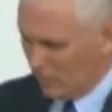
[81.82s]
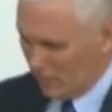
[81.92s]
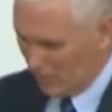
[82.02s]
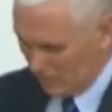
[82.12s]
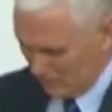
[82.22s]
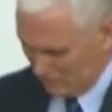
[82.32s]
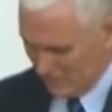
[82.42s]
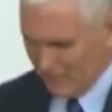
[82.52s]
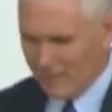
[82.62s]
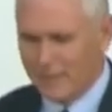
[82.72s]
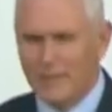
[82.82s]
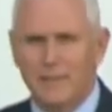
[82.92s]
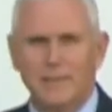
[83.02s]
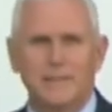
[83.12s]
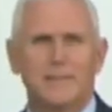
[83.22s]

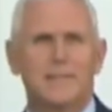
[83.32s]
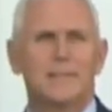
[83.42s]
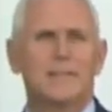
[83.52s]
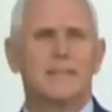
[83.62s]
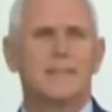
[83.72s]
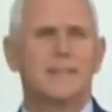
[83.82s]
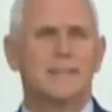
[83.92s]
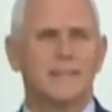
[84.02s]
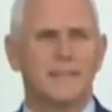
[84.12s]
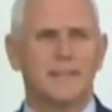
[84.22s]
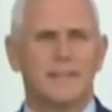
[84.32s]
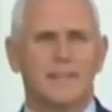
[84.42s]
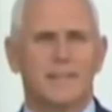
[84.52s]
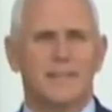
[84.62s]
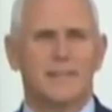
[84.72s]

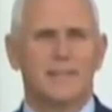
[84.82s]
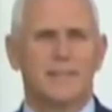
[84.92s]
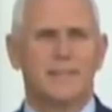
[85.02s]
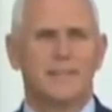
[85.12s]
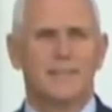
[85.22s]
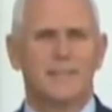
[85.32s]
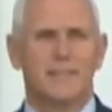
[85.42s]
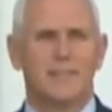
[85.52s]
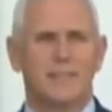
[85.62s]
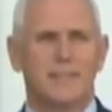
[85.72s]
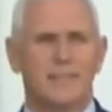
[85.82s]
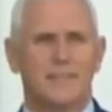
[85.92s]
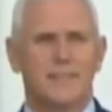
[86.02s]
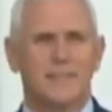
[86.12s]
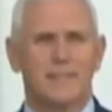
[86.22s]

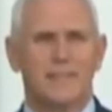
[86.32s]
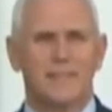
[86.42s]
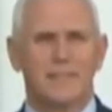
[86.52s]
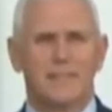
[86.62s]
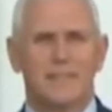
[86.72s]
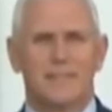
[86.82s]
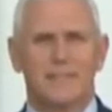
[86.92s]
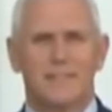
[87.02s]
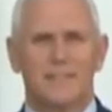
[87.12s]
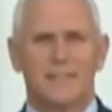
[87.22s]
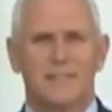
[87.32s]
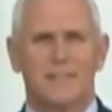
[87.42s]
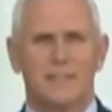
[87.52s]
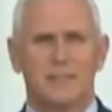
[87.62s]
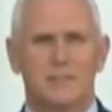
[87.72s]

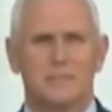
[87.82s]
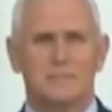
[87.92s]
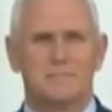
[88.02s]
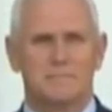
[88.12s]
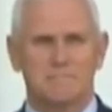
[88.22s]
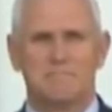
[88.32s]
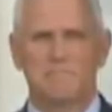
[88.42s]
(silent)